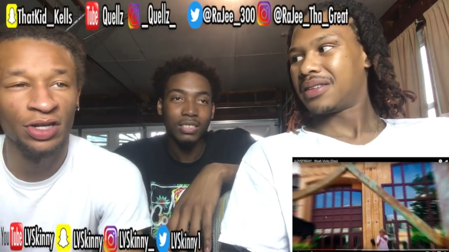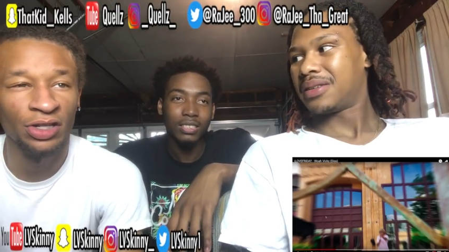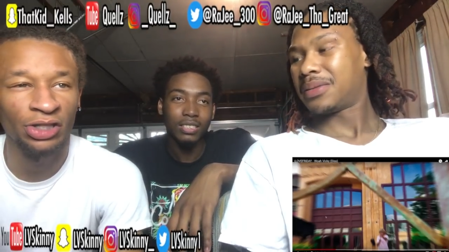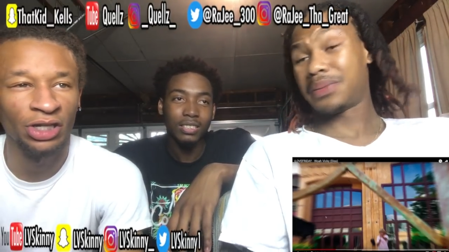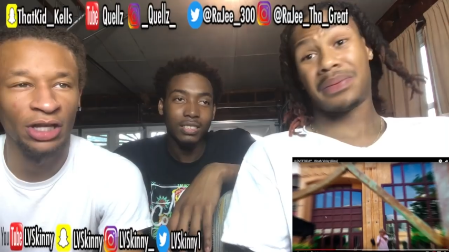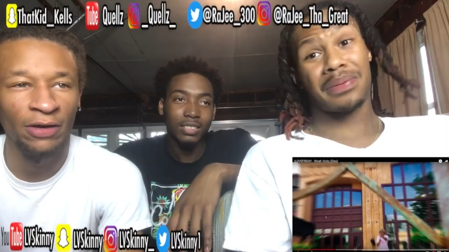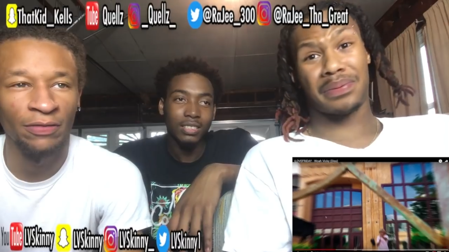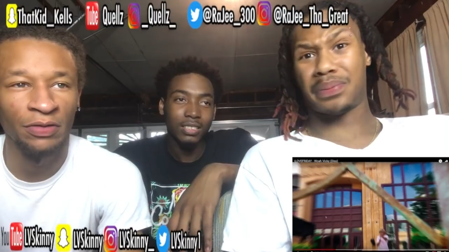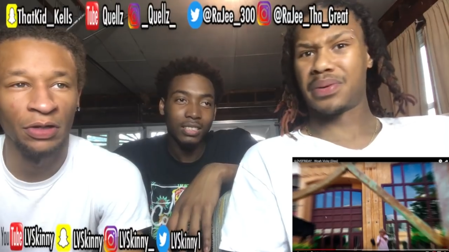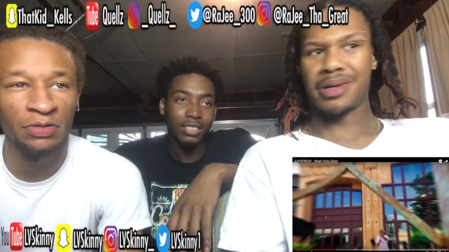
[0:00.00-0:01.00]
Speaker 1: anything that
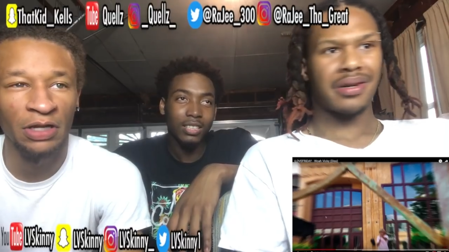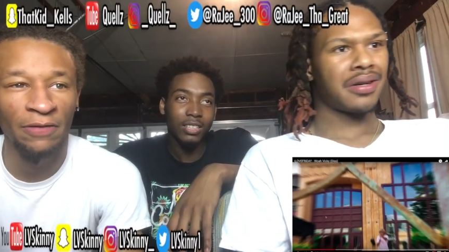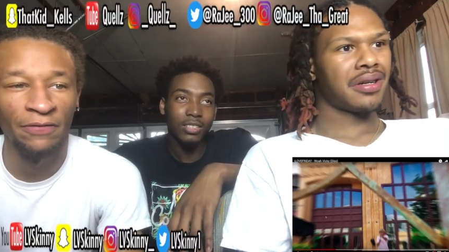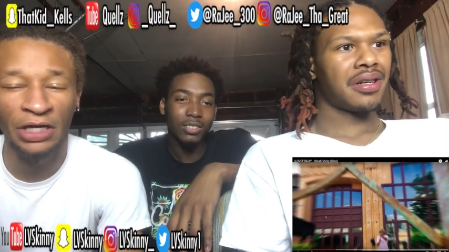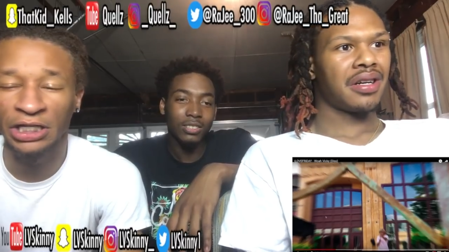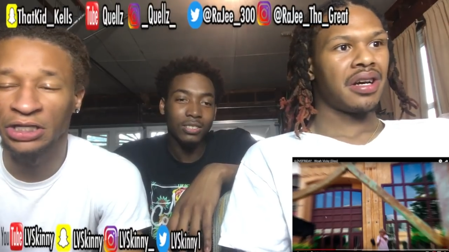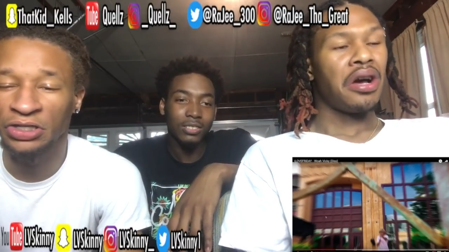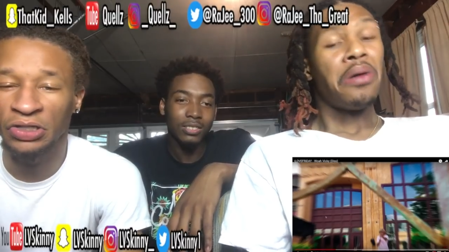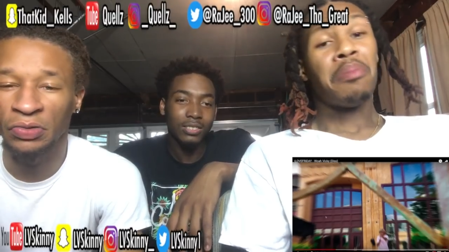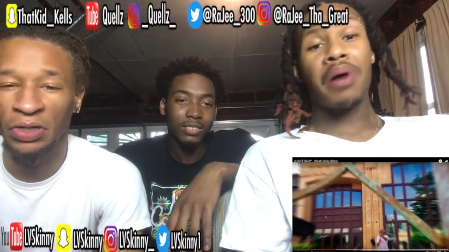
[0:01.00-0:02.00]
you know. what I'm Yo. saying Vicky's
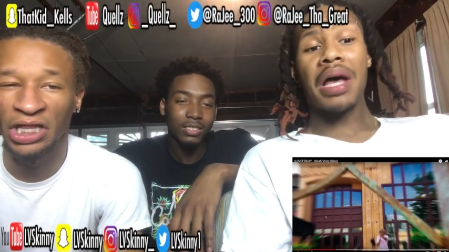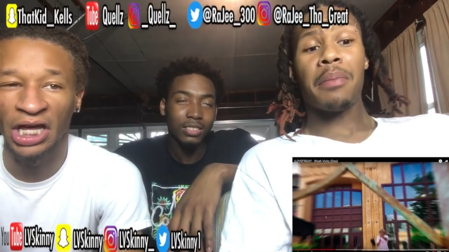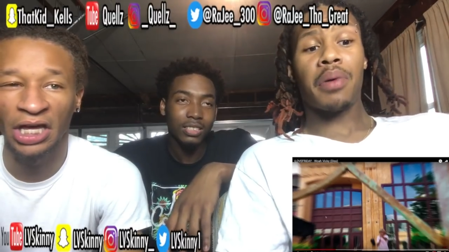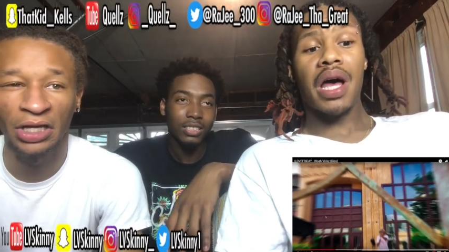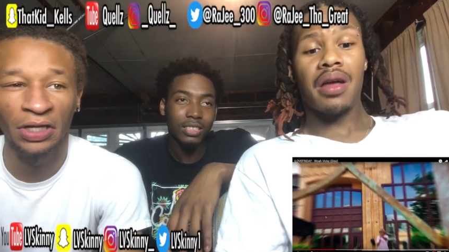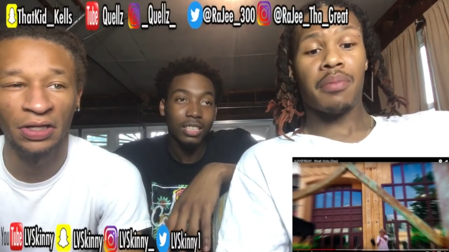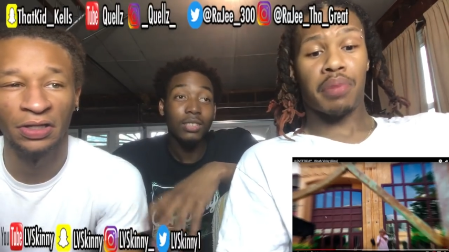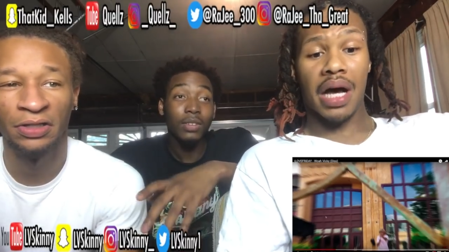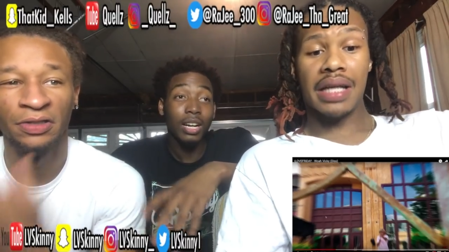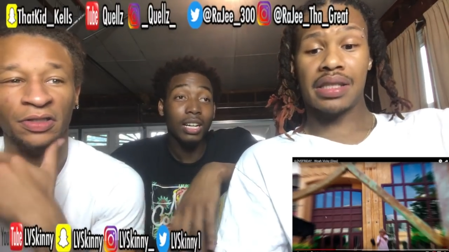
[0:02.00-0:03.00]
doing. But like, but
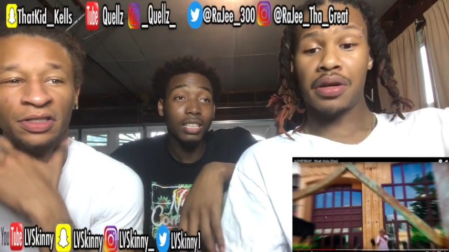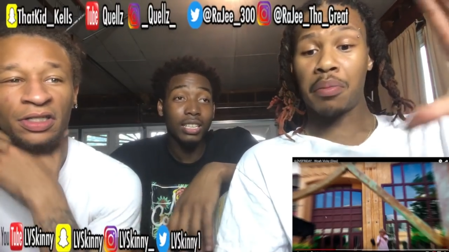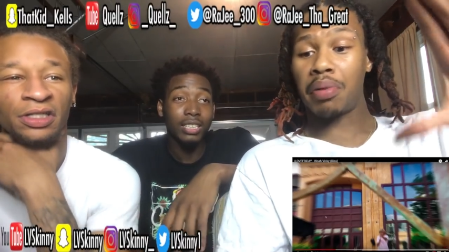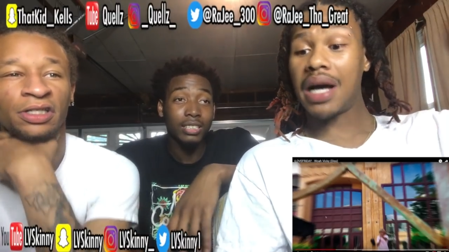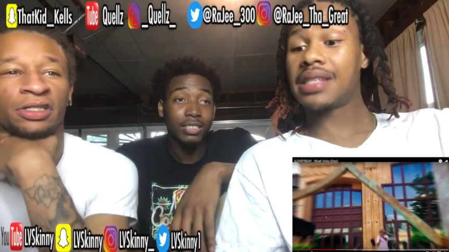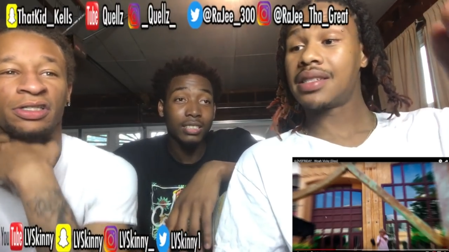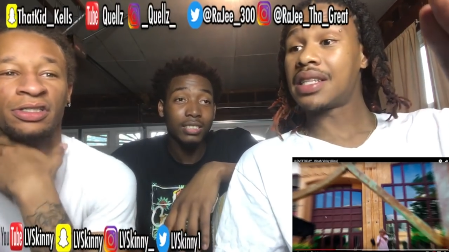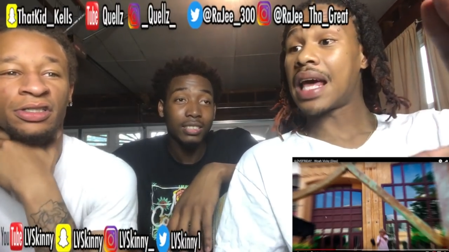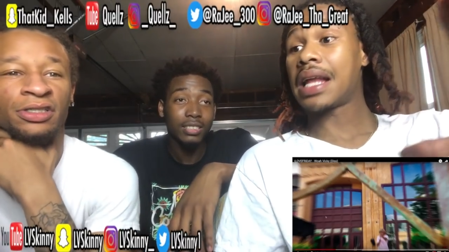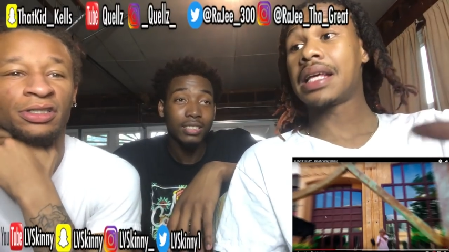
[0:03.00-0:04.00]
but but
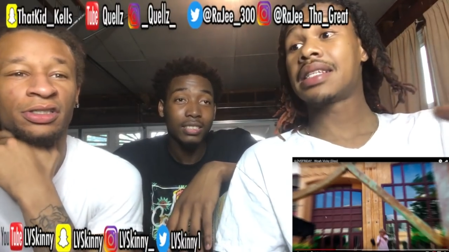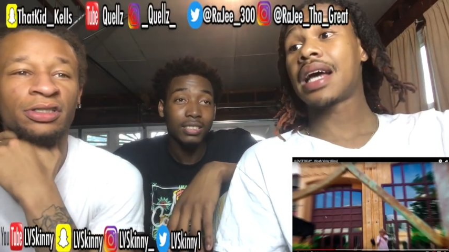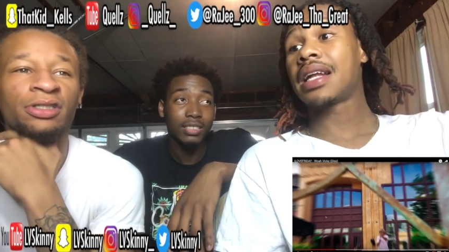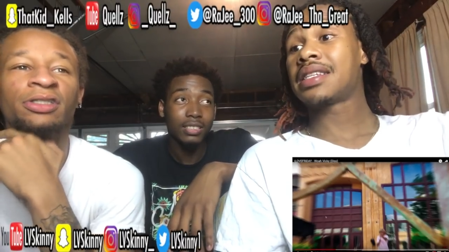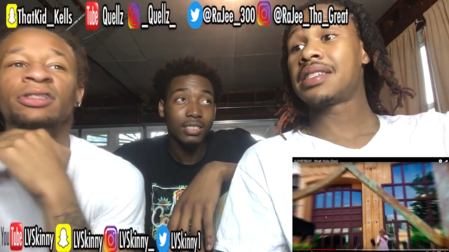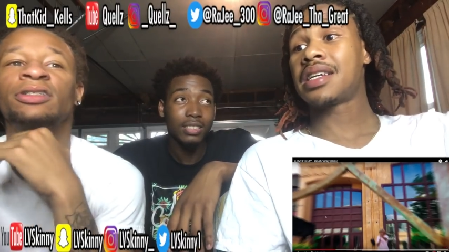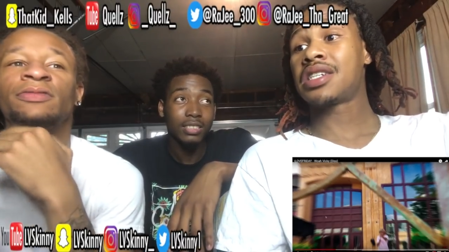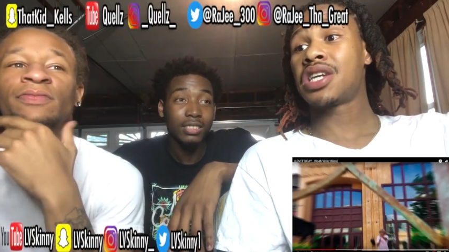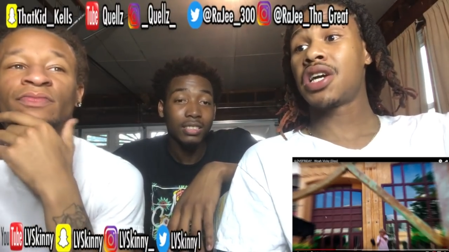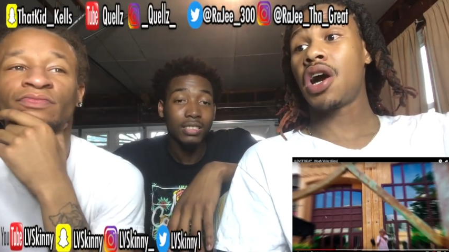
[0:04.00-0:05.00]
that is how this this
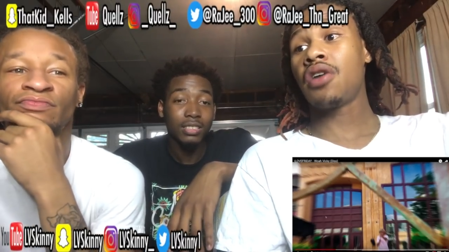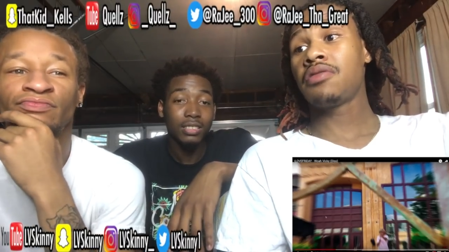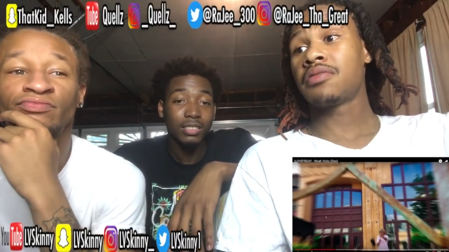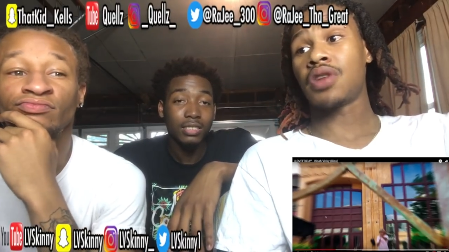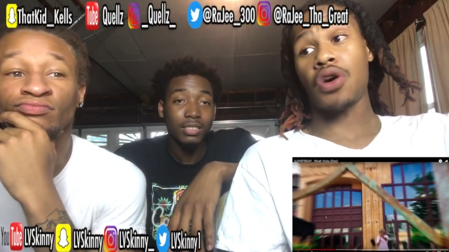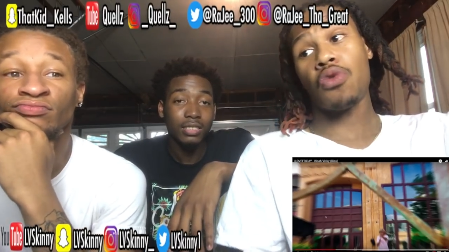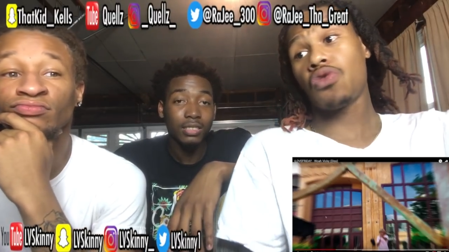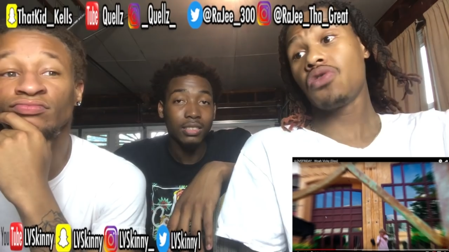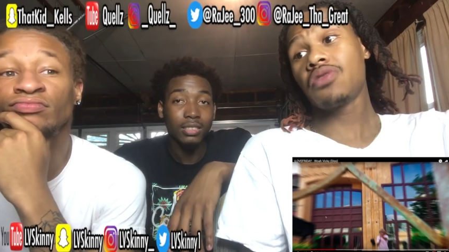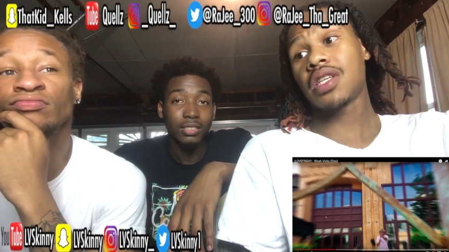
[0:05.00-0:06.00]
shit go. No
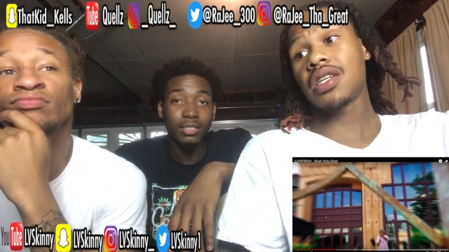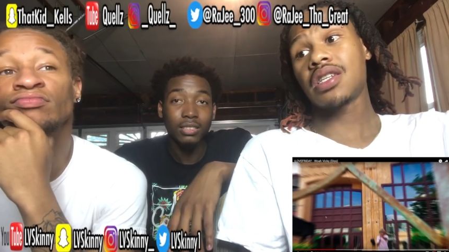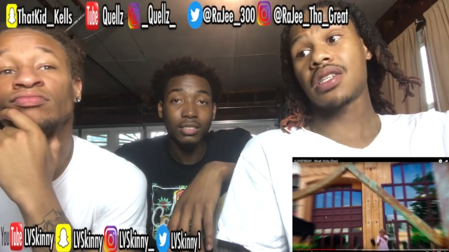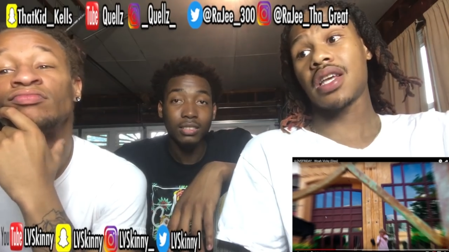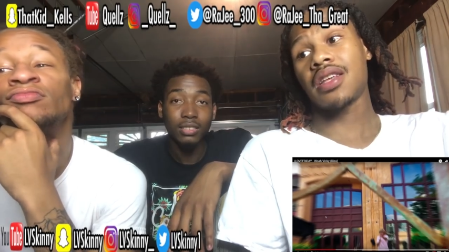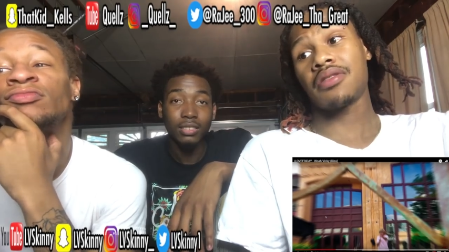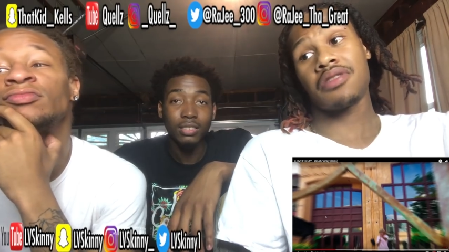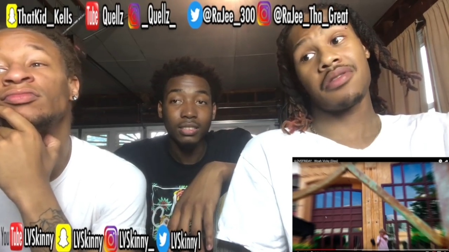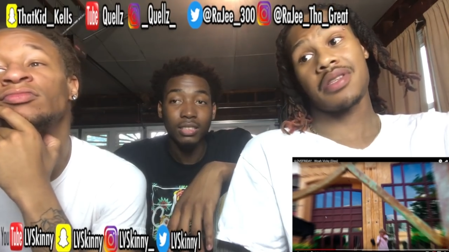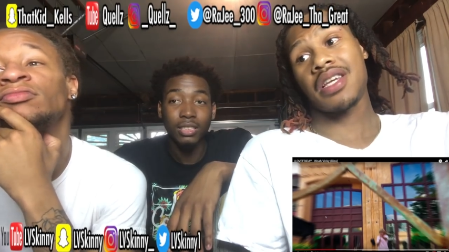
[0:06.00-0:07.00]
rules in this shit. You
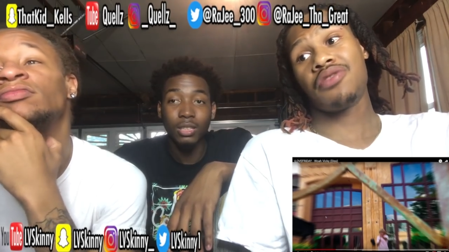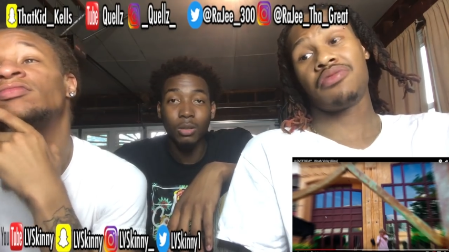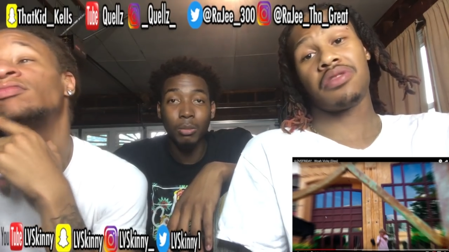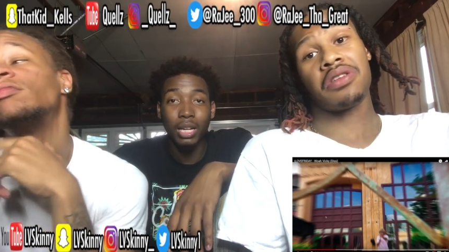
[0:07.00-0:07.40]
know what I'm saying? It don't